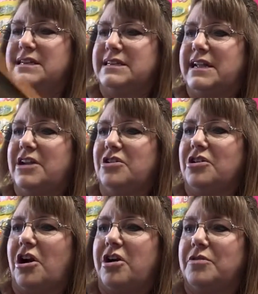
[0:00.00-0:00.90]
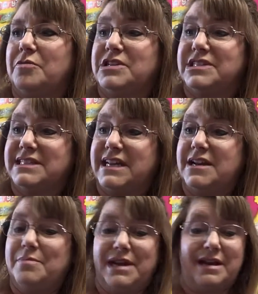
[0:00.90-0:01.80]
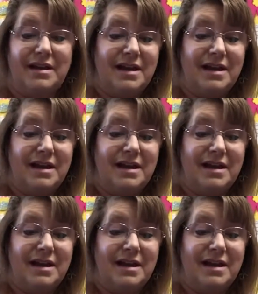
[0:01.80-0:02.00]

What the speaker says: to kindergarten, which is going to be